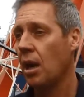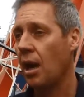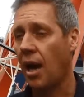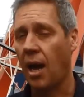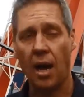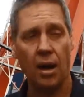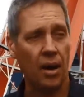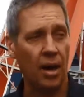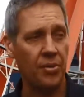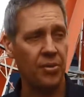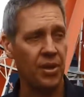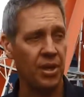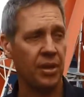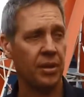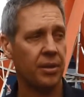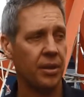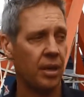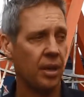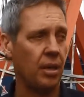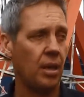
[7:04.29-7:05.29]
I
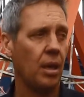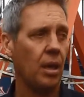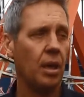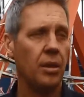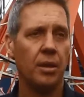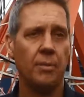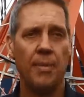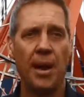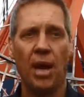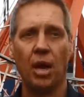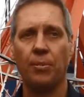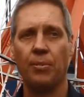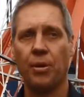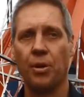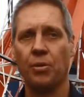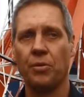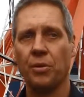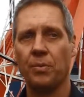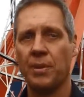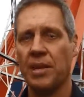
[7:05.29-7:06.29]
think that the
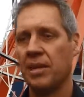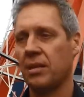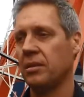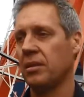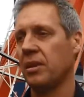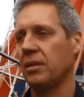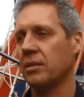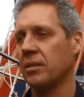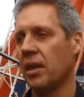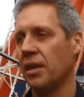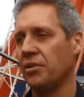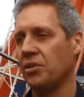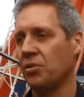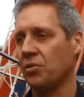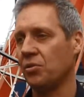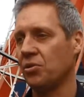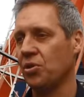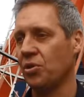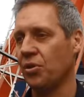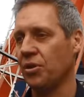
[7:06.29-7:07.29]
Malibu would be a
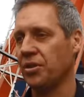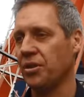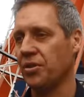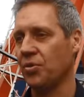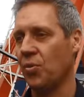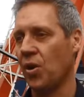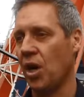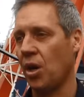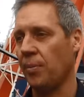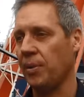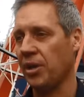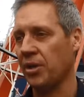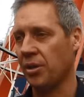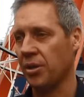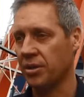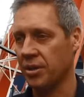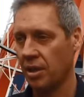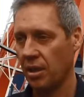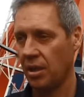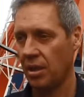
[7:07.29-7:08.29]
sensational choice as well,
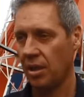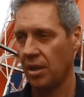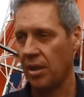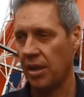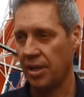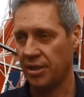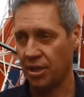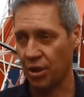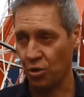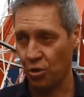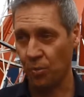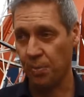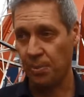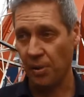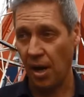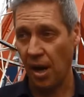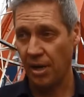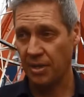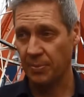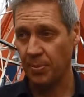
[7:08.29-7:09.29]
because it's a good
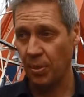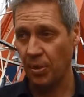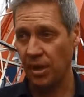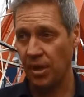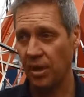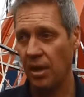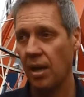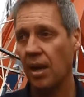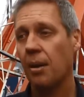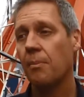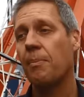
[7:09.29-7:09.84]
price point,